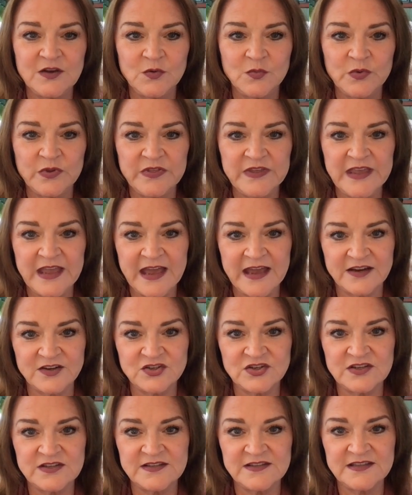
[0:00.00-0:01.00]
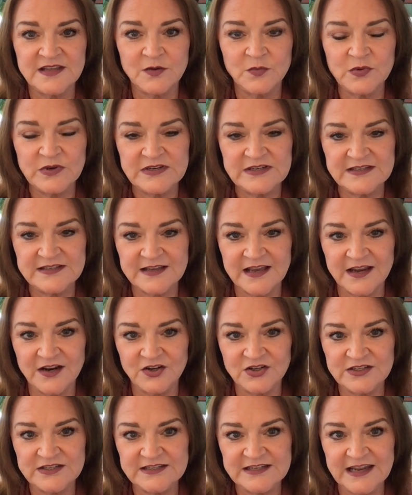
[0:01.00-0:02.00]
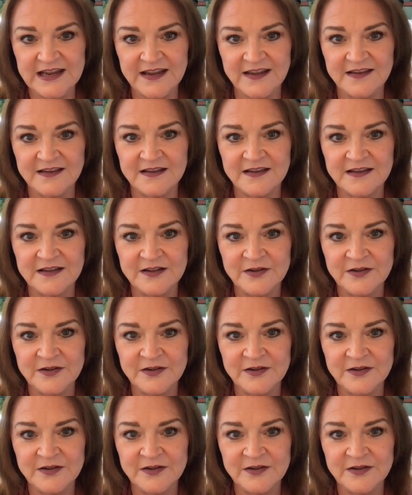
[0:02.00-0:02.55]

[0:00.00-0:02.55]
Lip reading: with the actions that we desire to take.